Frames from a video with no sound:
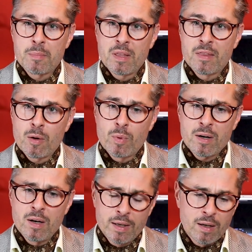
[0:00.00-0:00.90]
I mean, they
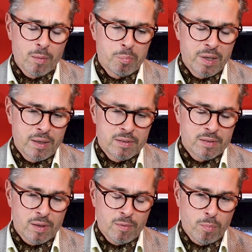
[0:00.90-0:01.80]
were a little
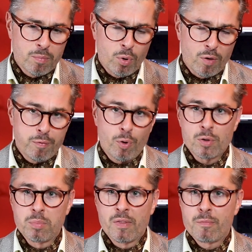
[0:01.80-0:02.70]
bit more
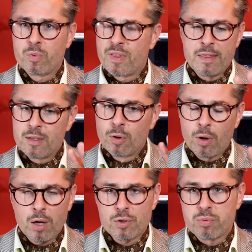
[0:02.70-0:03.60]
affordable than the
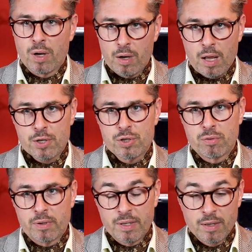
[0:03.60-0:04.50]
ultra
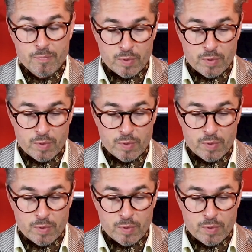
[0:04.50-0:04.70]
luxury